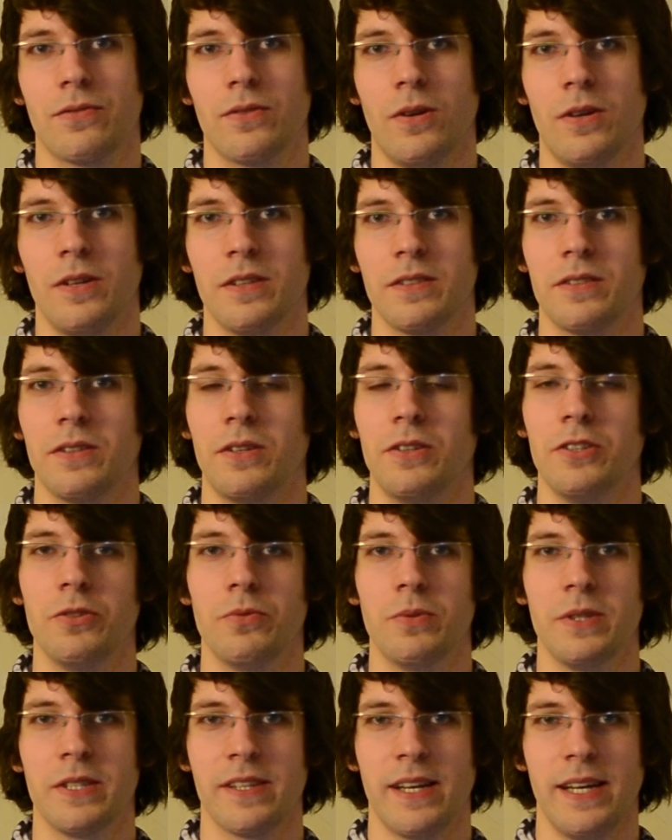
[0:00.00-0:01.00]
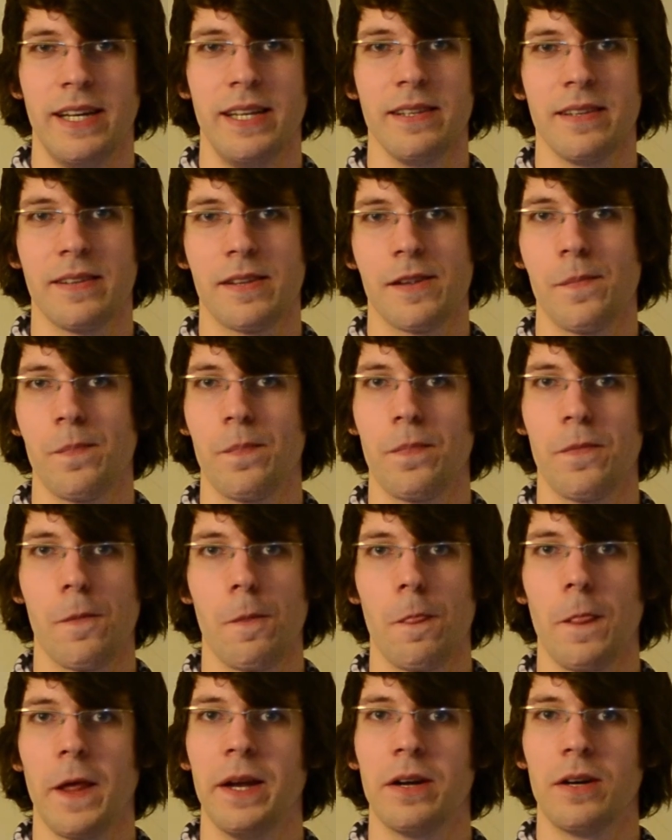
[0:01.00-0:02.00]
of course on your results,
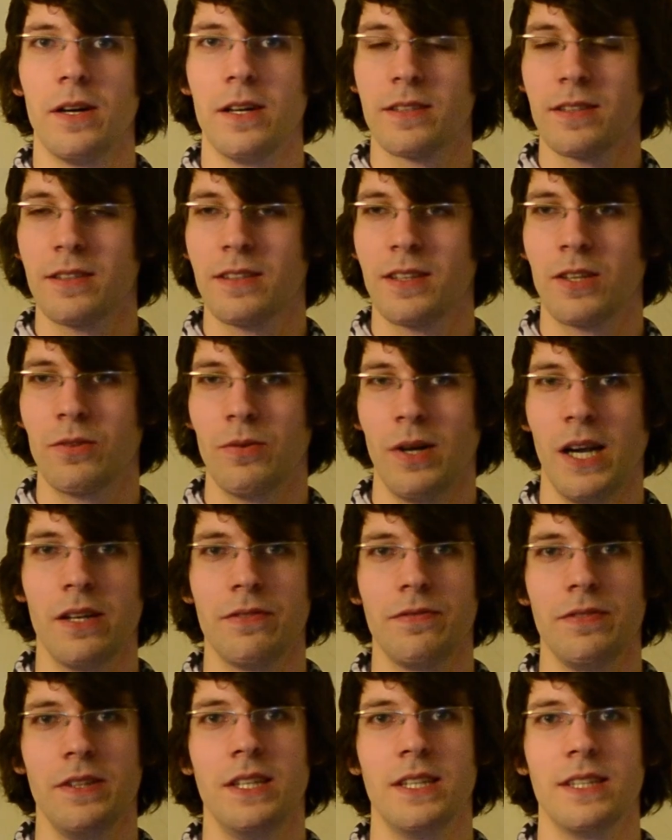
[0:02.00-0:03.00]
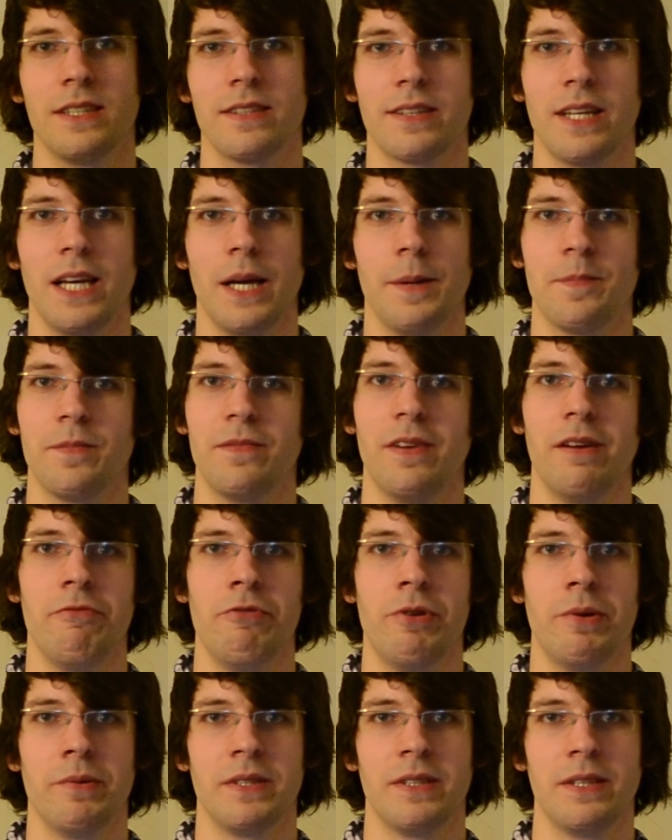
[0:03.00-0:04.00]
and also the graph here is kept
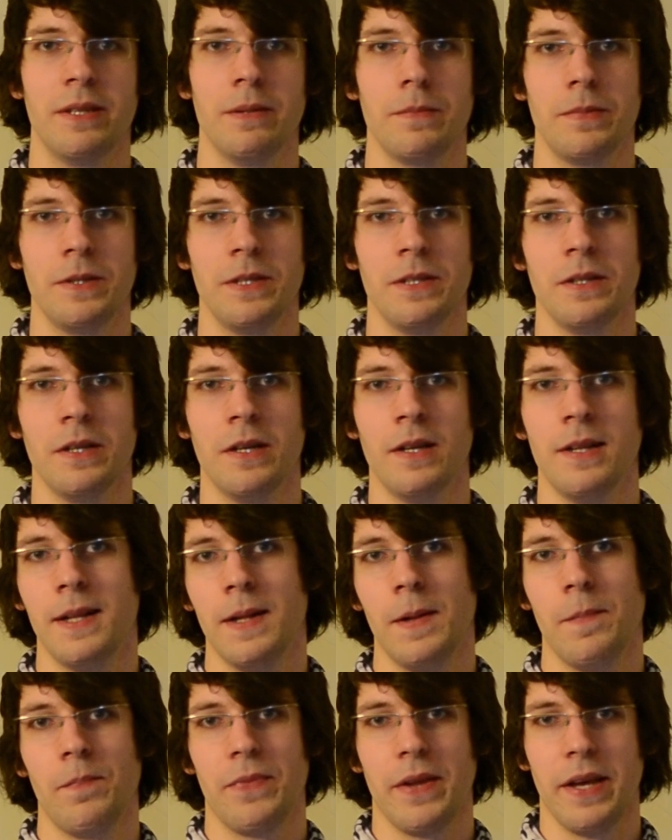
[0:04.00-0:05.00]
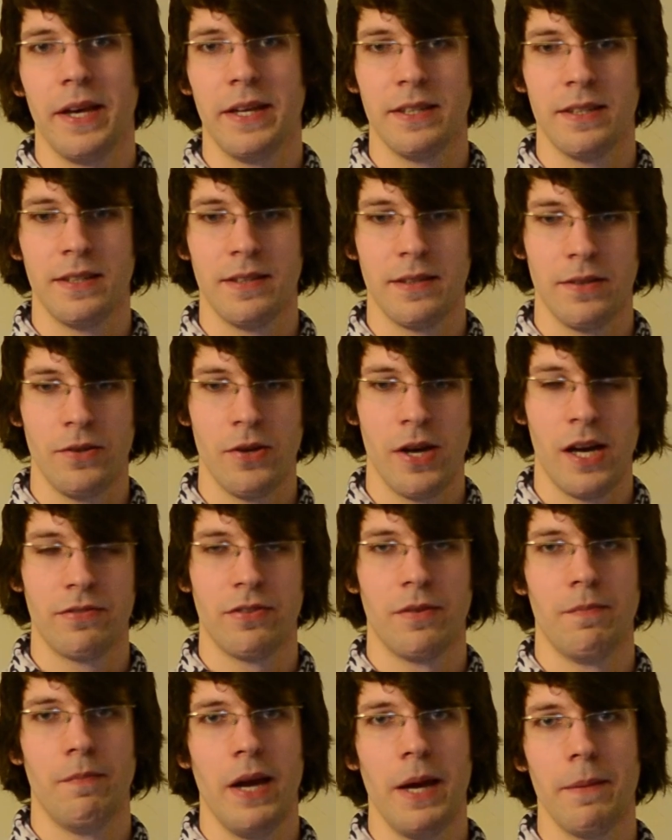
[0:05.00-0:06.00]
very simple, and you
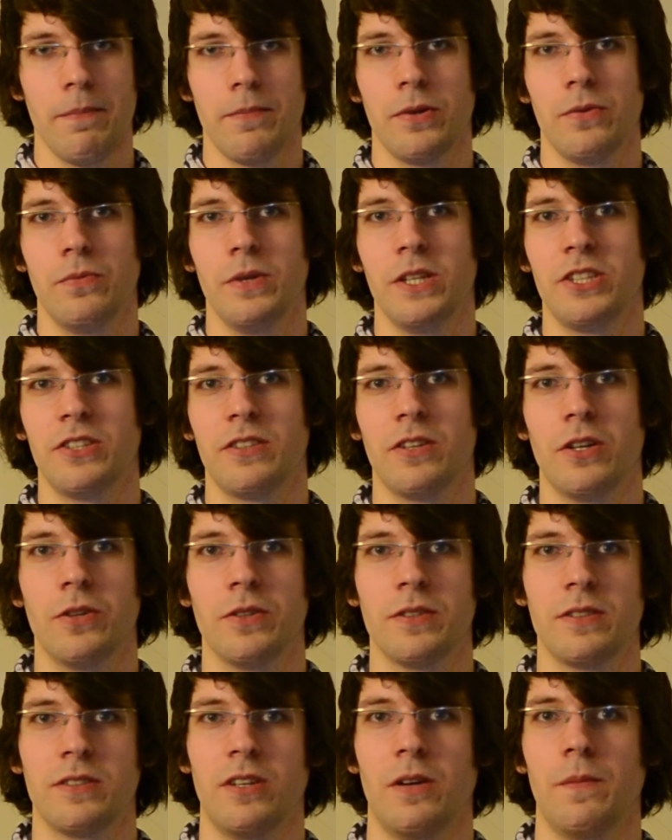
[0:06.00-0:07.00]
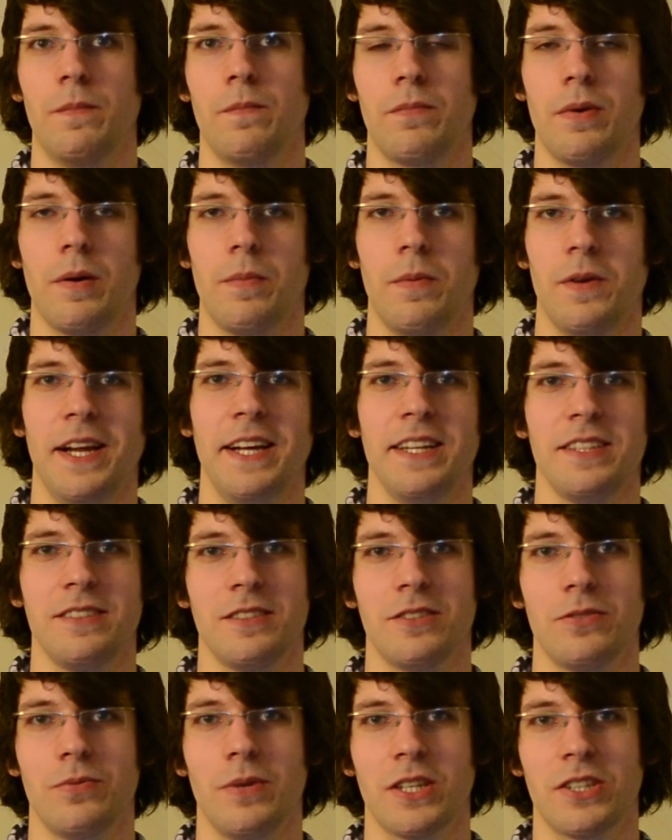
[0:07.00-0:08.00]
have a map which shows some
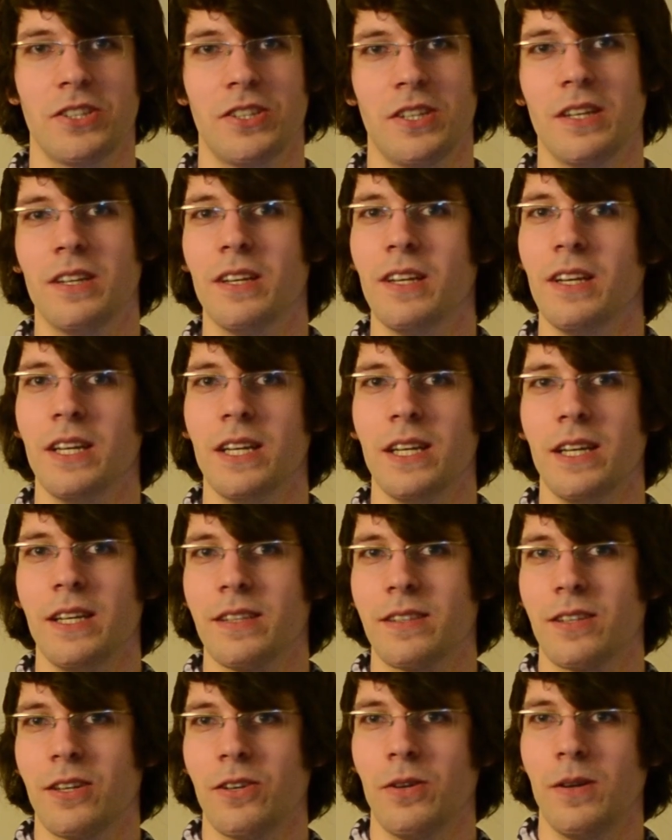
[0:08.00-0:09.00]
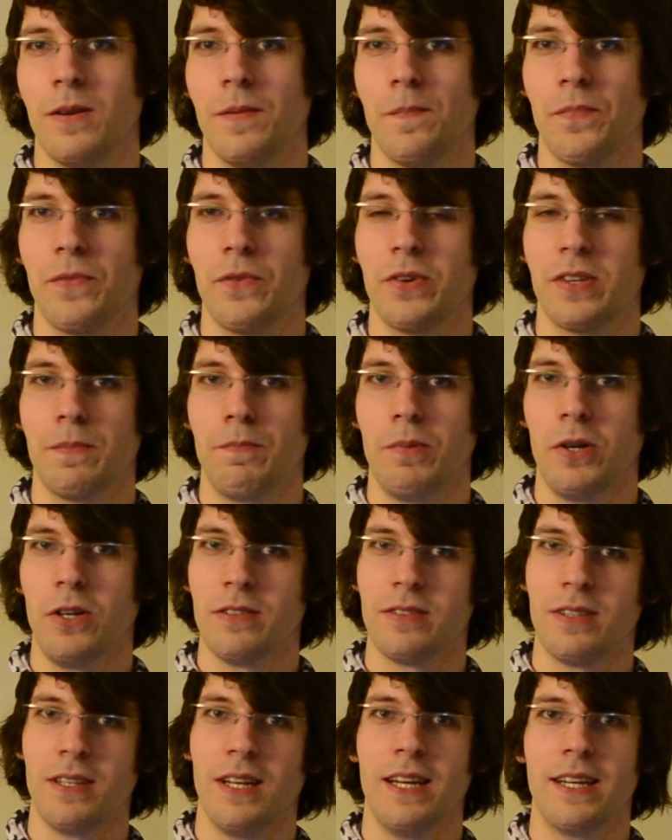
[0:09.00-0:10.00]
population structure. So with a
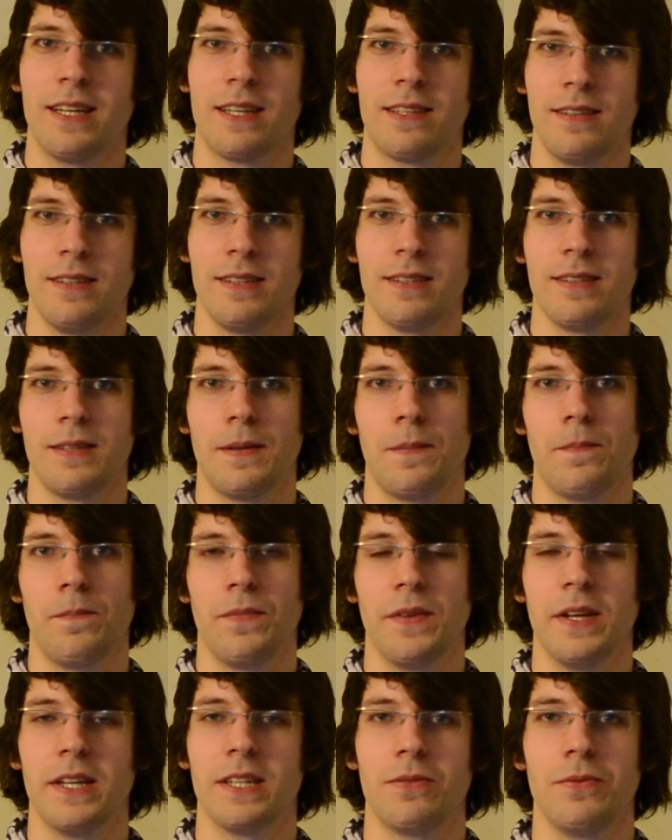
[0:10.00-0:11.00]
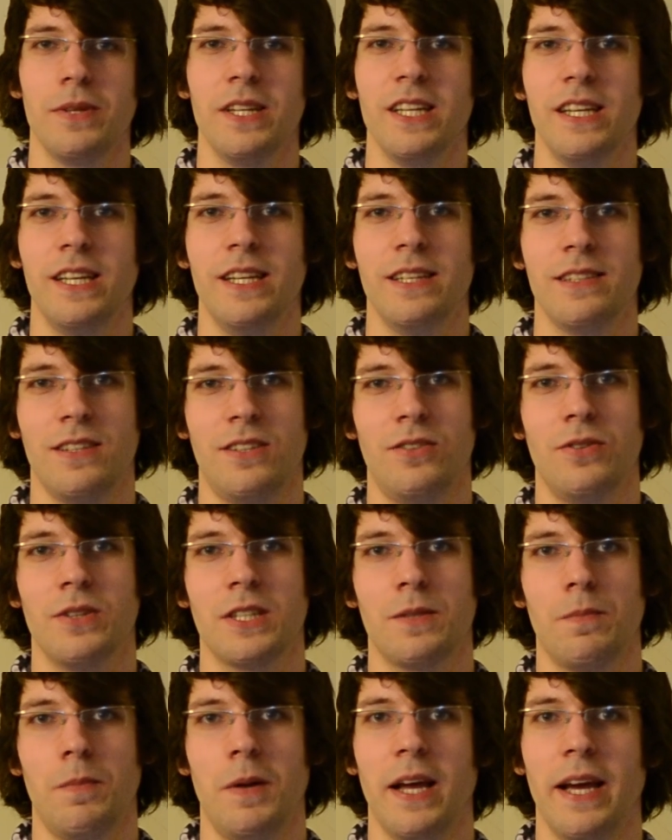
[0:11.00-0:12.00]
poster like this, it's really easy to
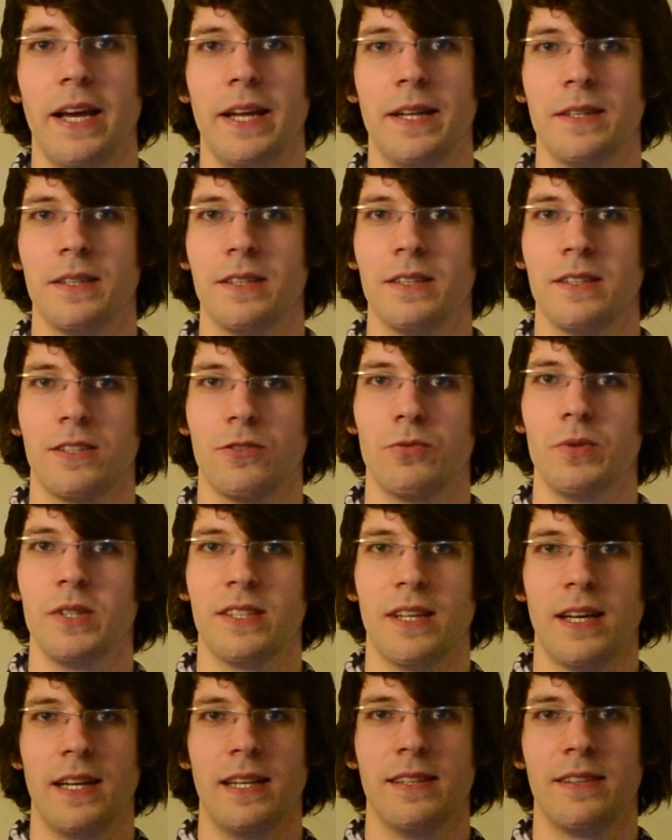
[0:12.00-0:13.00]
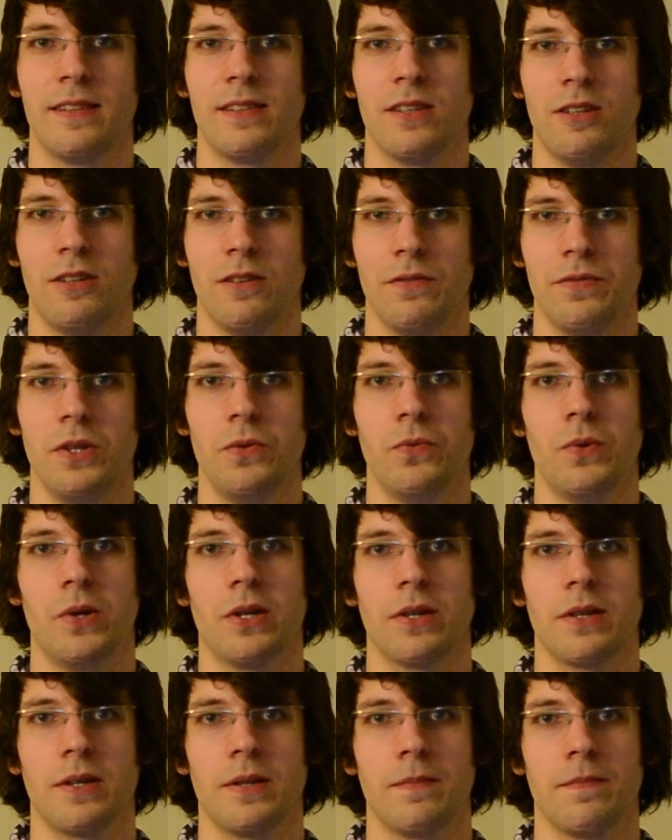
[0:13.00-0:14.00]
explain the results of your
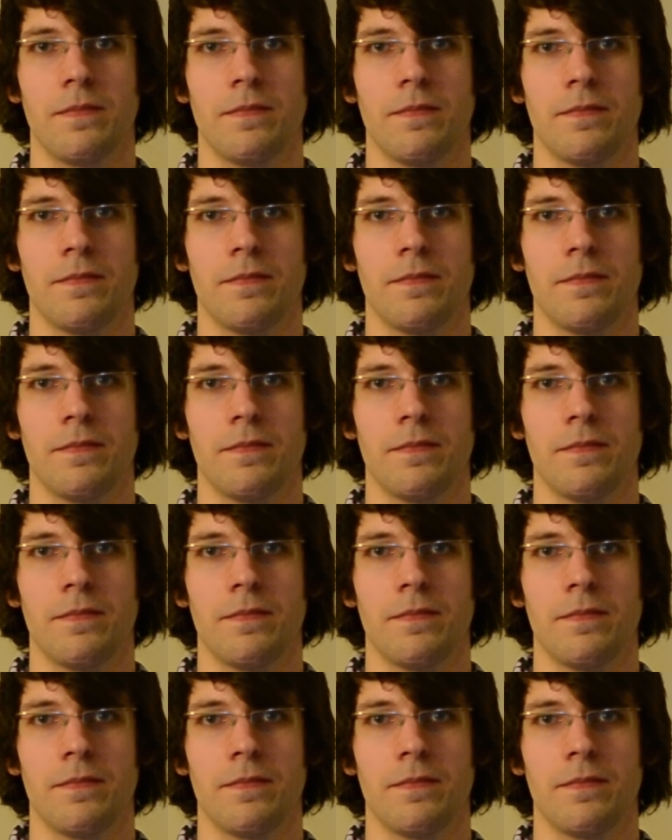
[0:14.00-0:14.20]
work.